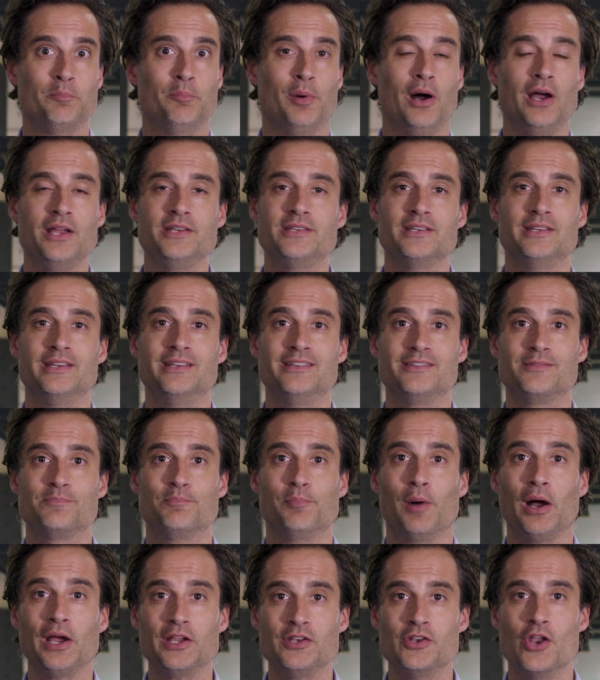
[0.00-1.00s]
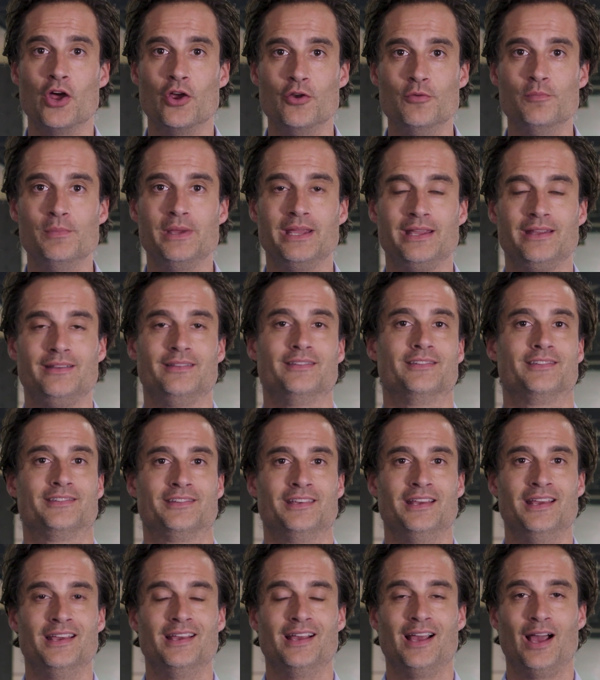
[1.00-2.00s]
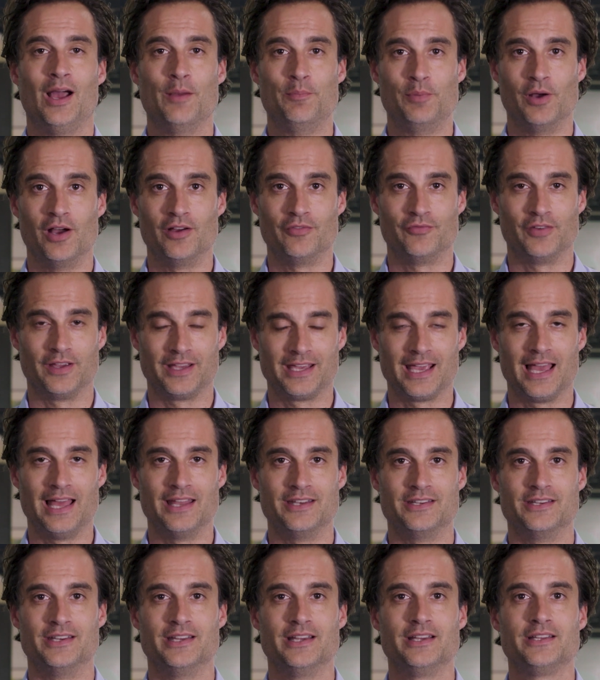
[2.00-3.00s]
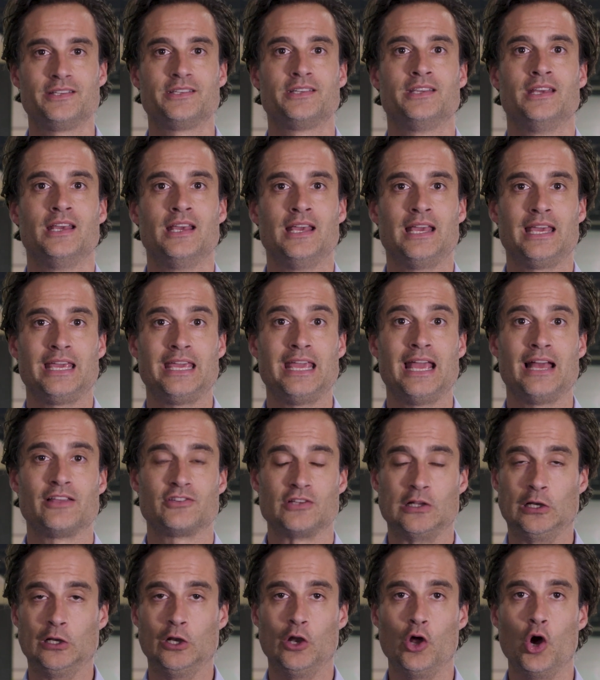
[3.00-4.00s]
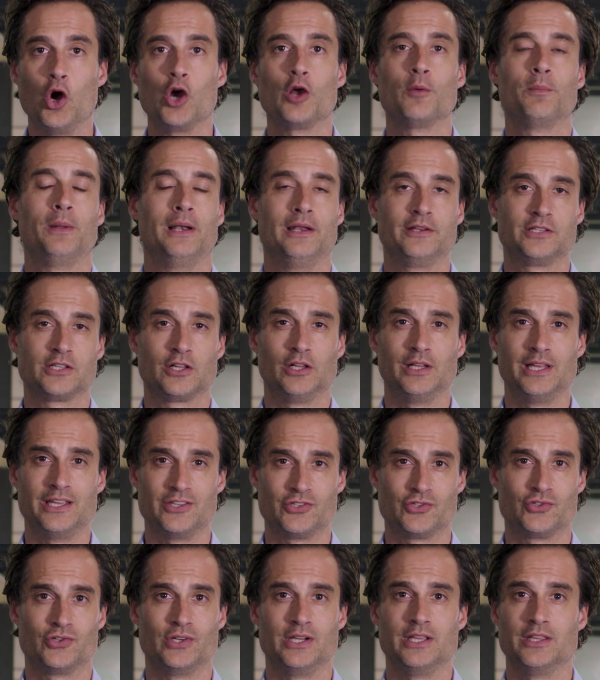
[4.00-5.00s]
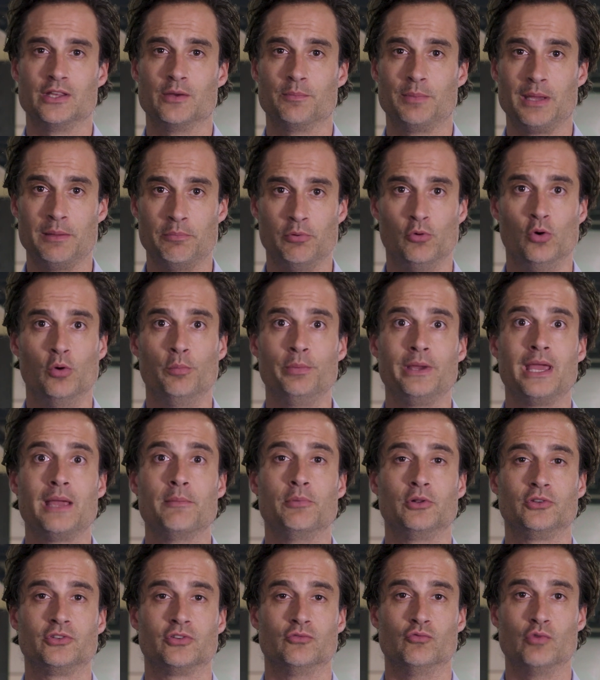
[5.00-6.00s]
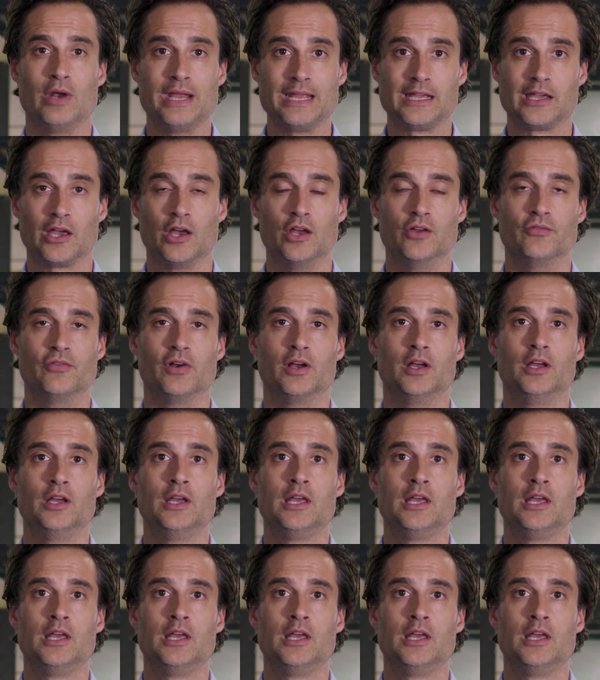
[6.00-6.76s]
Biden is by no means a perfect candidate. He has a long political history that people will be able to rake over.